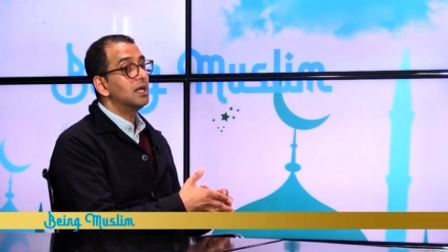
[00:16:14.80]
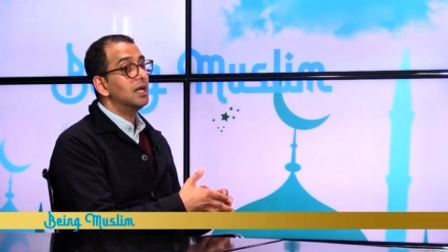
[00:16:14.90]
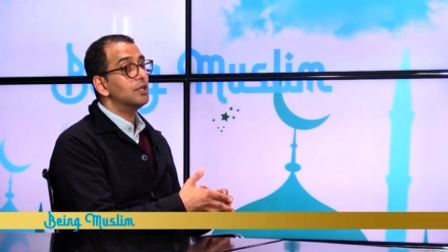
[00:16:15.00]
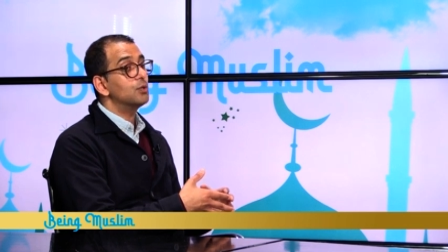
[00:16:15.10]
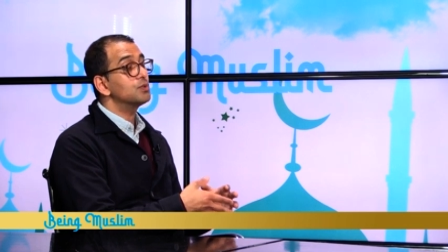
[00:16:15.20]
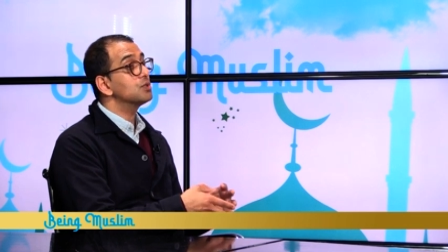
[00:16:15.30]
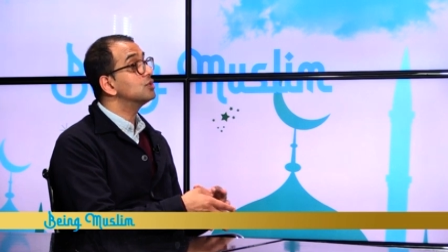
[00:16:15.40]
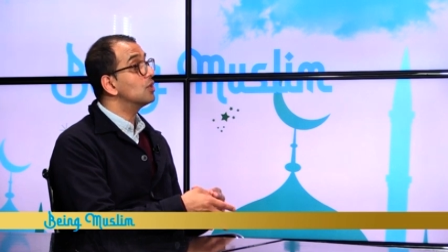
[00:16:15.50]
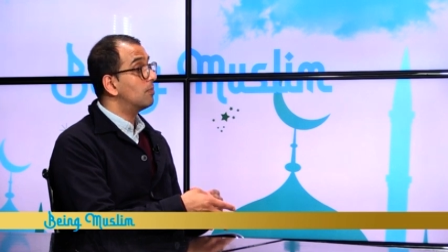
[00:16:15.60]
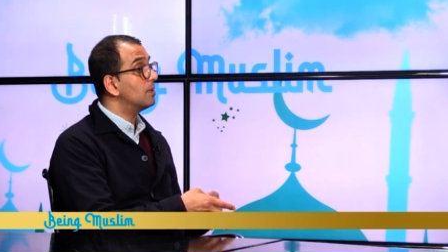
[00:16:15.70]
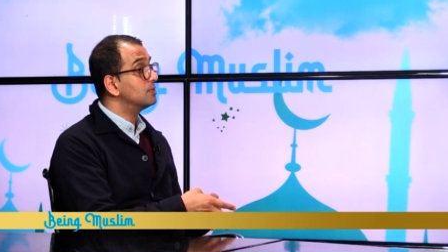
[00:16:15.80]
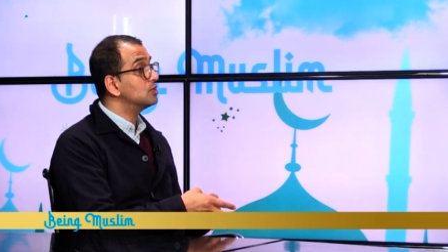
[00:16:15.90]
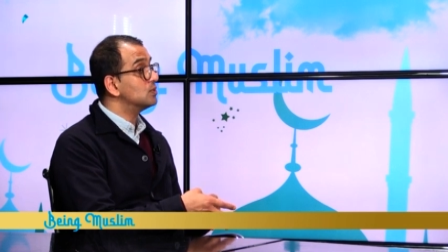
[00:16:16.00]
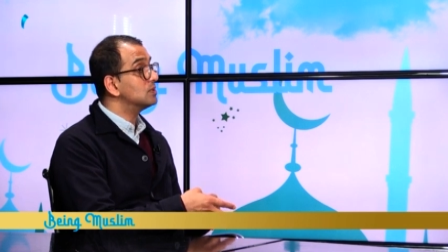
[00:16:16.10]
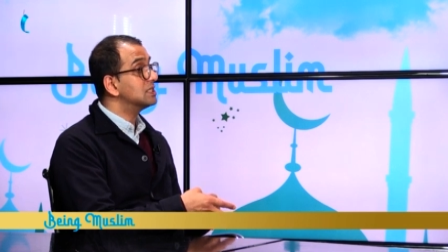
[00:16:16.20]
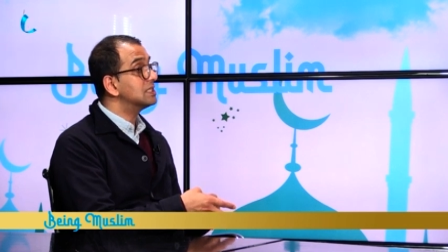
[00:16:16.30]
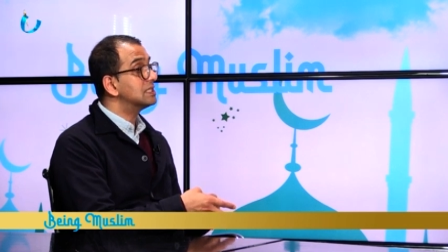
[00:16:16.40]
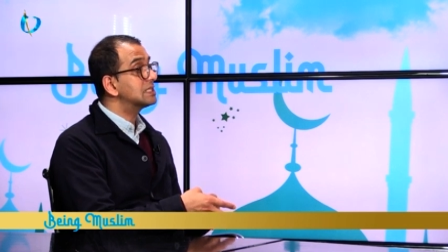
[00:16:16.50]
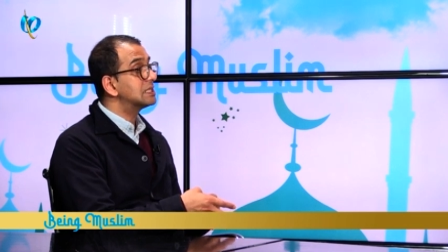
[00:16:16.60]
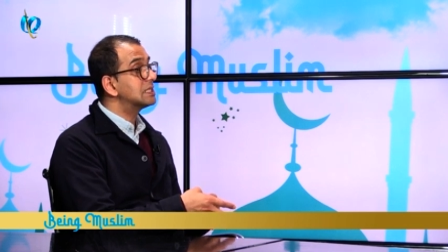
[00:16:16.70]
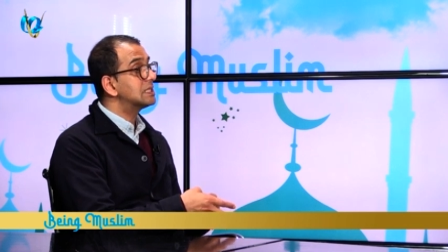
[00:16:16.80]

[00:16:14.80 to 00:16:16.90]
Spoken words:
and also job opportunities.